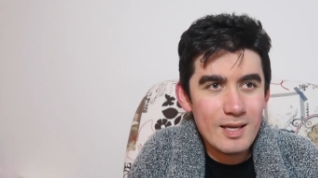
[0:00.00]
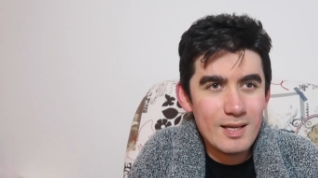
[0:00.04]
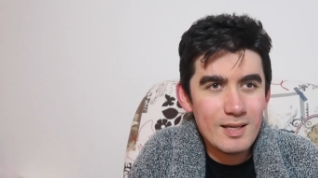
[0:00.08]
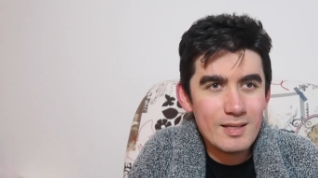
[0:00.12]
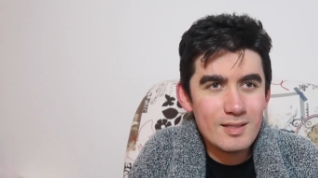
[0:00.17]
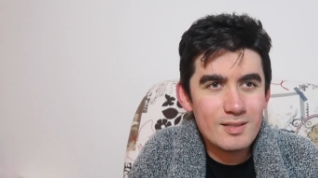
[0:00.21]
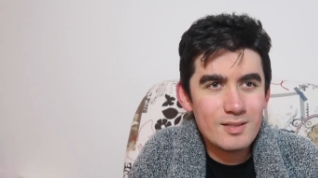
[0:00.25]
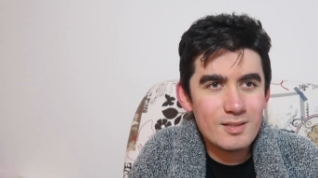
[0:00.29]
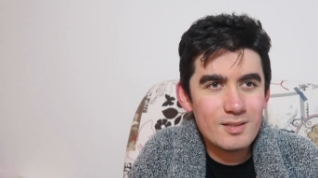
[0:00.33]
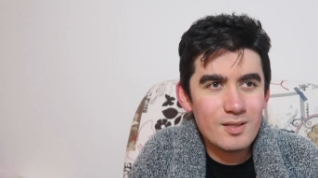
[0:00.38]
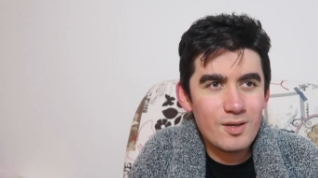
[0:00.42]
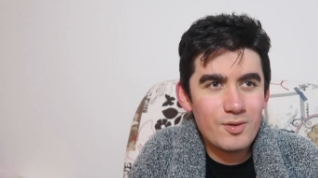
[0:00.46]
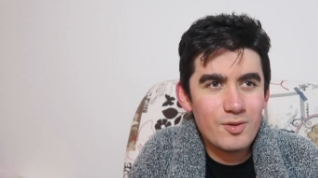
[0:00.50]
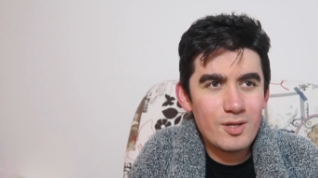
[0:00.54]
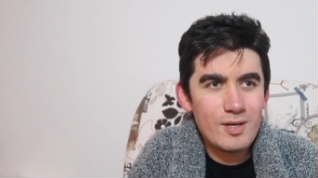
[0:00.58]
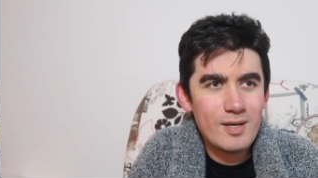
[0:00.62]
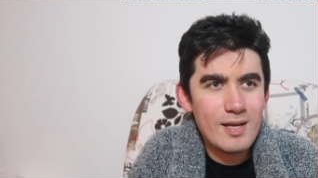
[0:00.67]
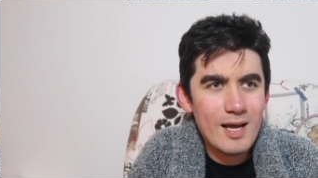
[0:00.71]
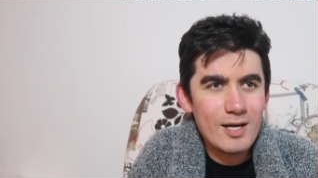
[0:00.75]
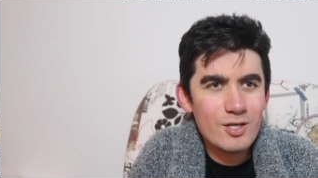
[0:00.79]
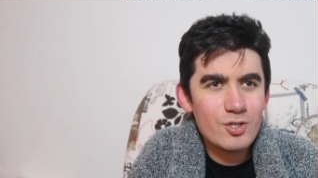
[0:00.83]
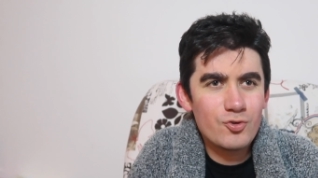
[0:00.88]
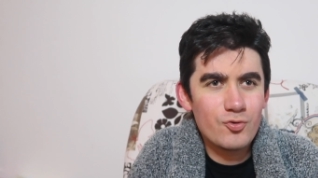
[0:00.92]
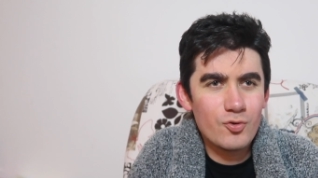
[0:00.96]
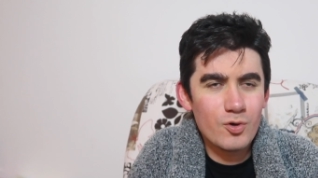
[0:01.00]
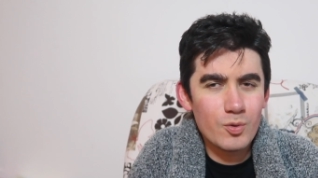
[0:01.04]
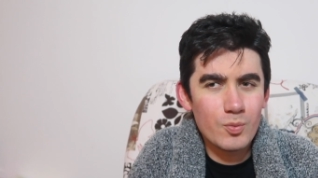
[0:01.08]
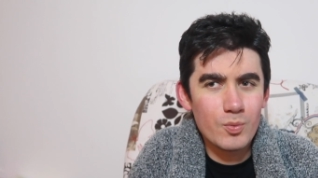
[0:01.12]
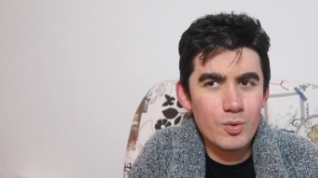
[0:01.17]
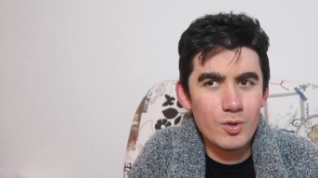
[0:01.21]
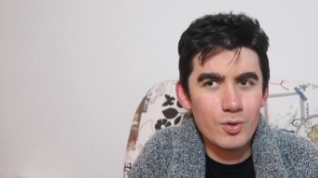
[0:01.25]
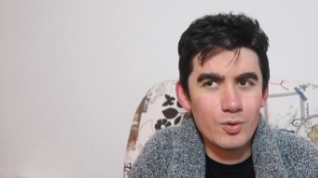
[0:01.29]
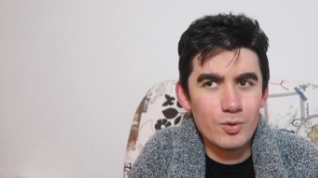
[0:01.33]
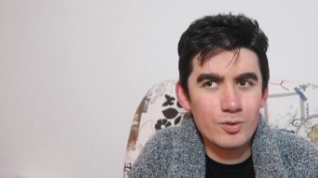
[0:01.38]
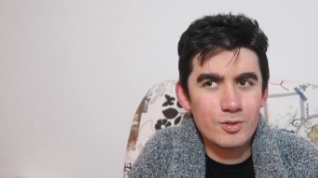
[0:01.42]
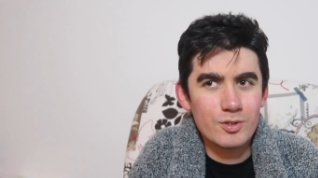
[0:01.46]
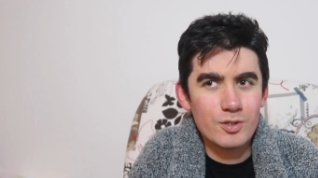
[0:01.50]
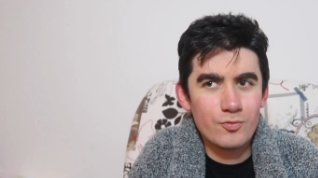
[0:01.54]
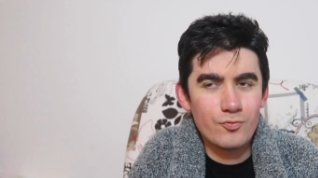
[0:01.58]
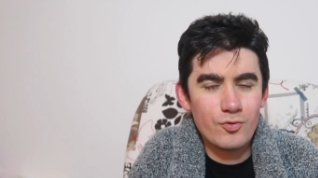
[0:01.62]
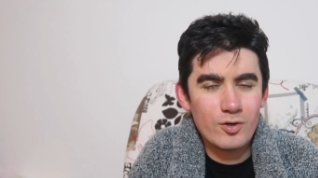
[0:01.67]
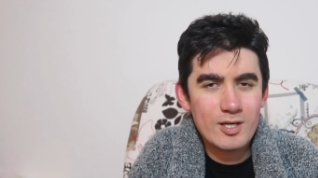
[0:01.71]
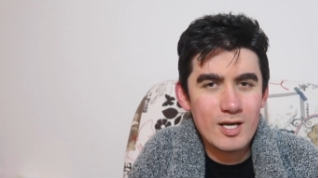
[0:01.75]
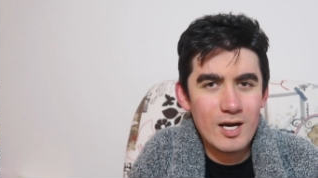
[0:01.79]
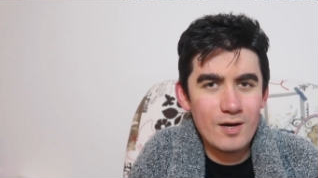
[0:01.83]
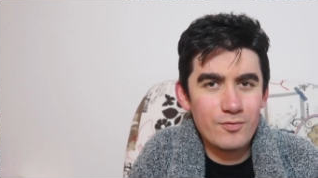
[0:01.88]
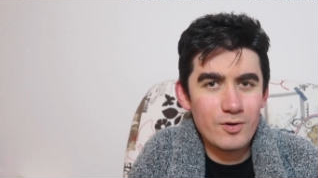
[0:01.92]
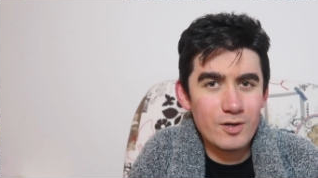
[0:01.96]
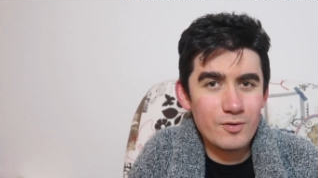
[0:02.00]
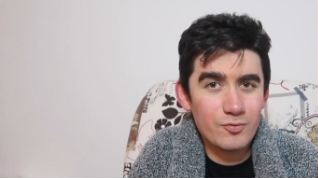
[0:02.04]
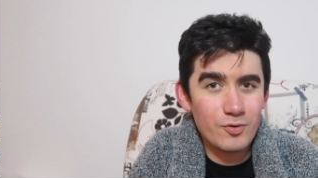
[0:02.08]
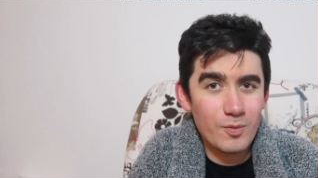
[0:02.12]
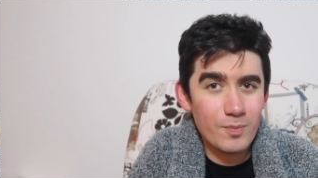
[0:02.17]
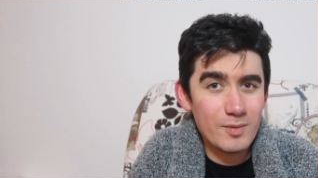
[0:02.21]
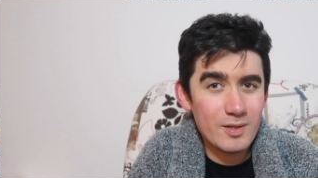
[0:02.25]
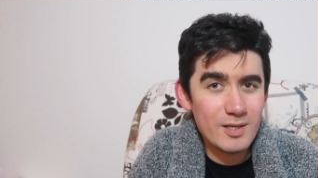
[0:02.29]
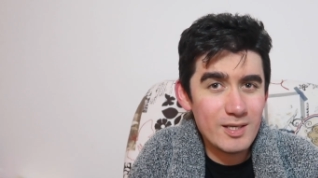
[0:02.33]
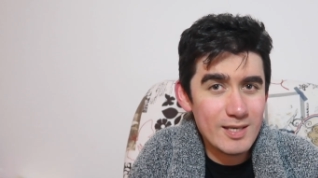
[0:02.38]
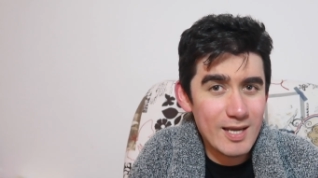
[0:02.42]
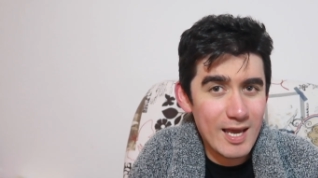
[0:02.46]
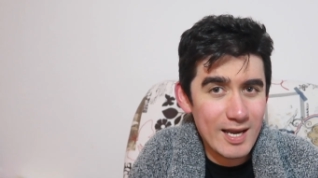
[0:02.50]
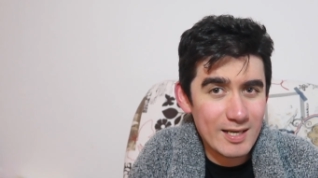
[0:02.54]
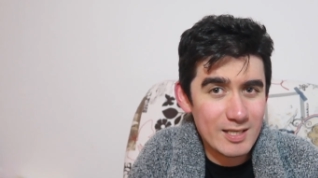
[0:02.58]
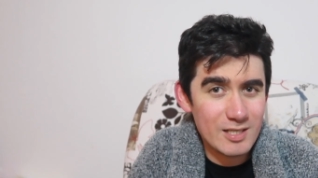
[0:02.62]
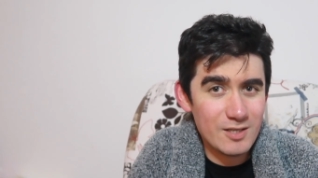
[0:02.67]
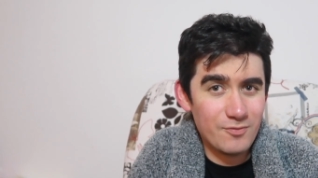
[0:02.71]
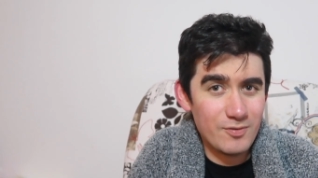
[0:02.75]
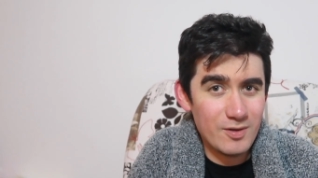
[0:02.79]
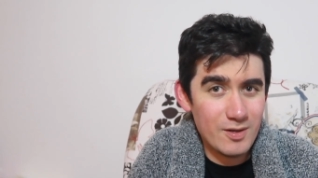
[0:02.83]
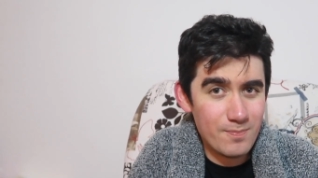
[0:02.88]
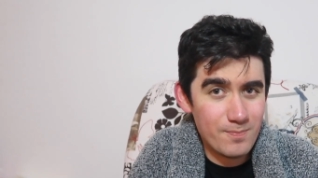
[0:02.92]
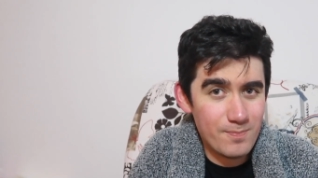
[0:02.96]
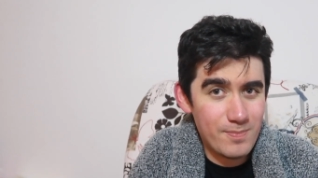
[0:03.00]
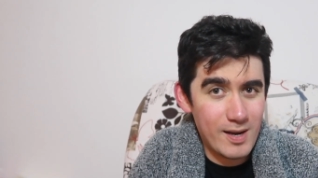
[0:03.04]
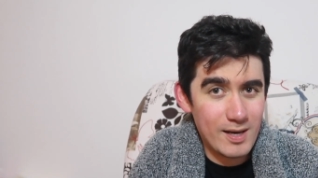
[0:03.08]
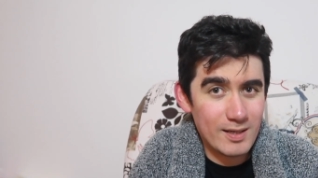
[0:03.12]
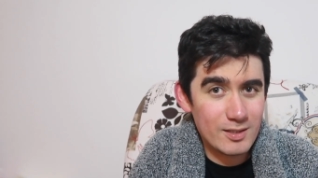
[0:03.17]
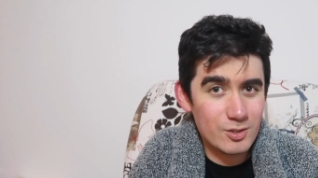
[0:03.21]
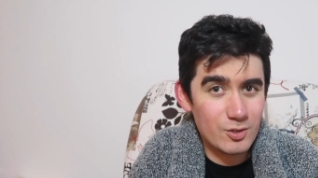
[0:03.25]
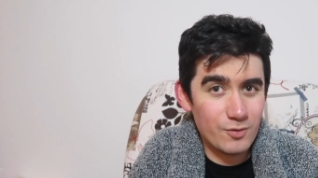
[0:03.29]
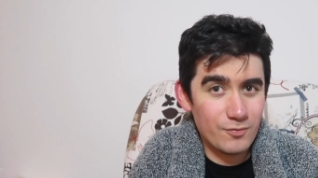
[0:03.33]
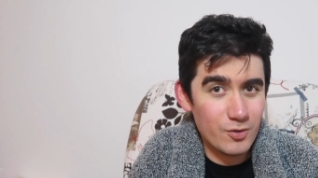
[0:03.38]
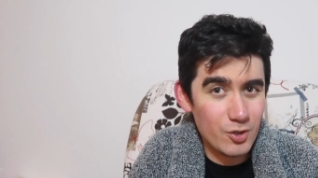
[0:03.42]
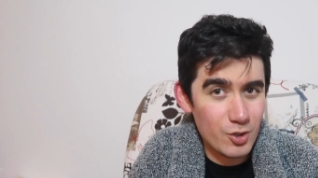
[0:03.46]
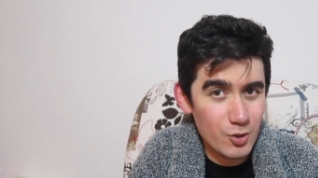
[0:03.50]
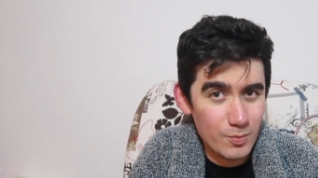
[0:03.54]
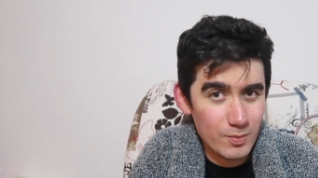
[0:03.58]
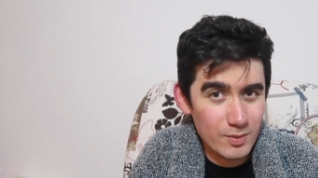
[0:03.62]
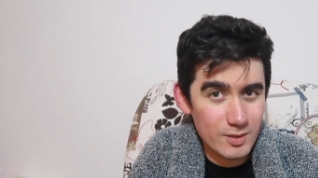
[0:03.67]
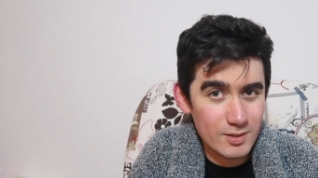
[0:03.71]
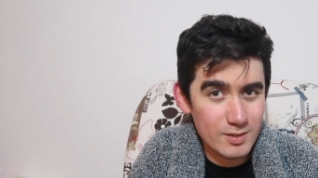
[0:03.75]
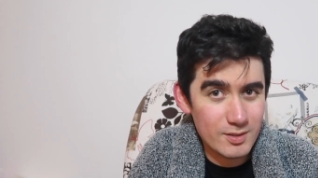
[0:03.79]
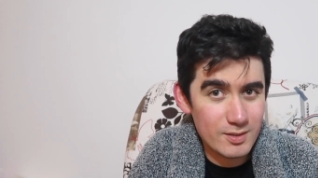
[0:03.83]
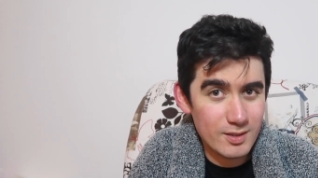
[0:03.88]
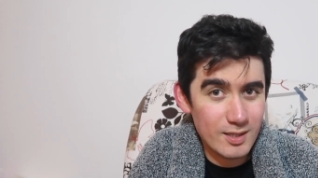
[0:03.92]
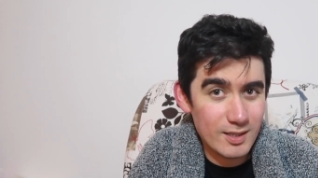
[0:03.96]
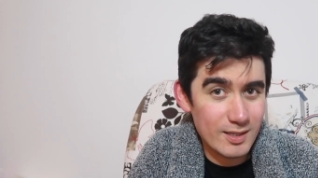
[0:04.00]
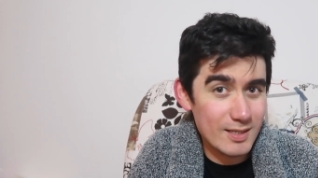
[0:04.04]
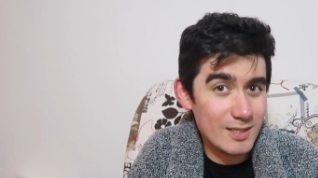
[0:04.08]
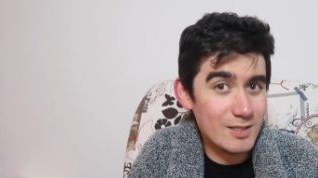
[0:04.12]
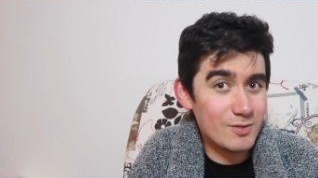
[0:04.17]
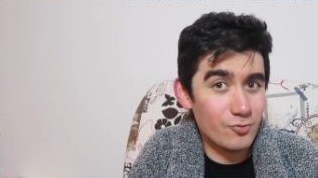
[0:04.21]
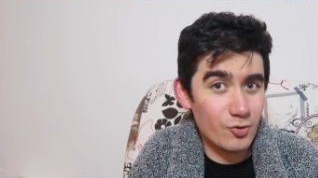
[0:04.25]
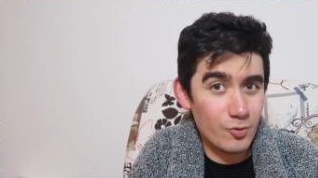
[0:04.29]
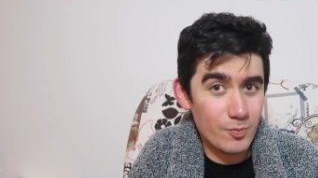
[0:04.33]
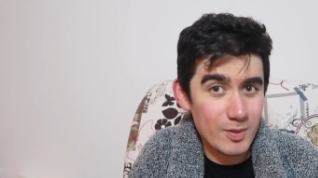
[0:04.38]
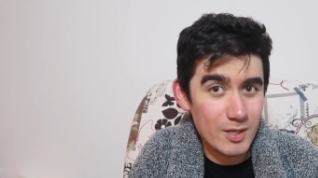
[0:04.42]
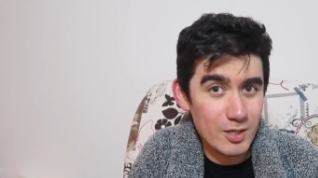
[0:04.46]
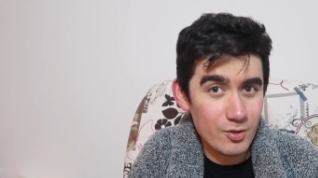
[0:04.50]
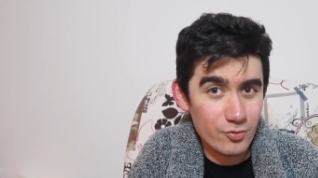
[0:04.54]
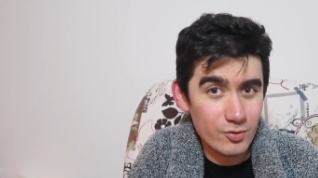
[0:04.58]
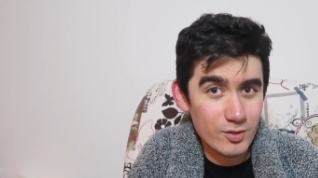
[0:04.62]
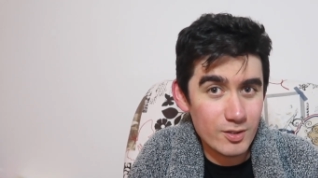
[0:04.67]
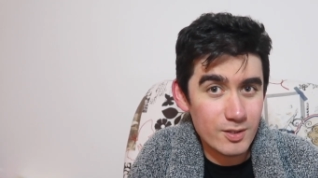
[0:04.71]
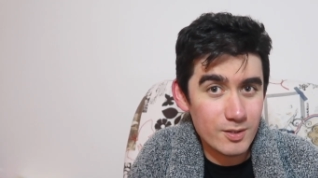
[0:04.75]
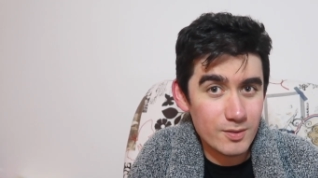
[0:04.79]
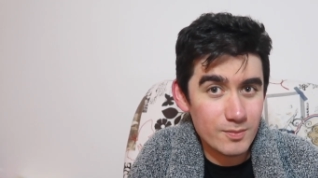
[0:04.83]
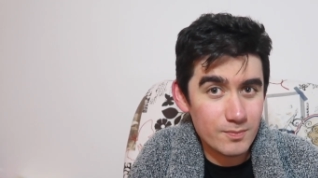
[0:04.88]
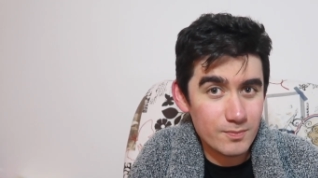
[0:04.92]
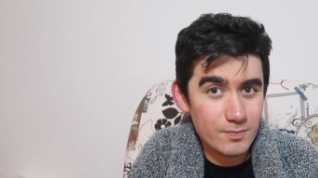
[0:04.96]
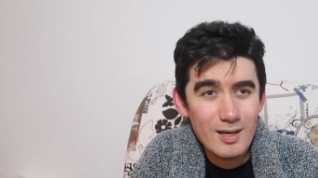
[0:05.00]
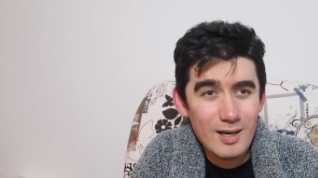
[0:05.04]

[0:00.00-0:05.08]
is the natural world recovering from the negative impacts of humans, at least for a period.